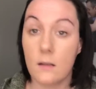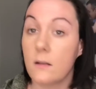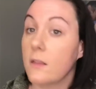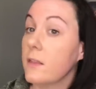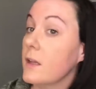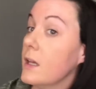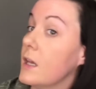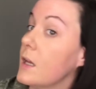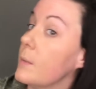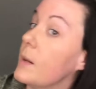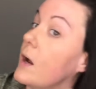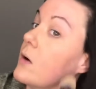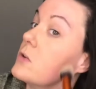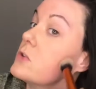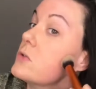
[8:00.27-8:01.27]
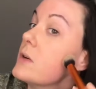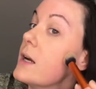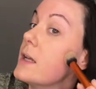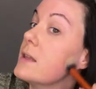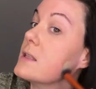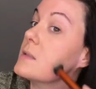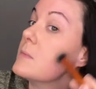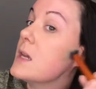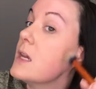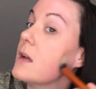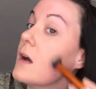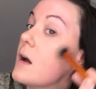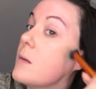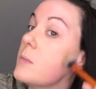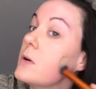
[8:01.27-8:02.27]
thinking about trying this
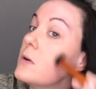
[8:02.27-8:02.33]
makeup,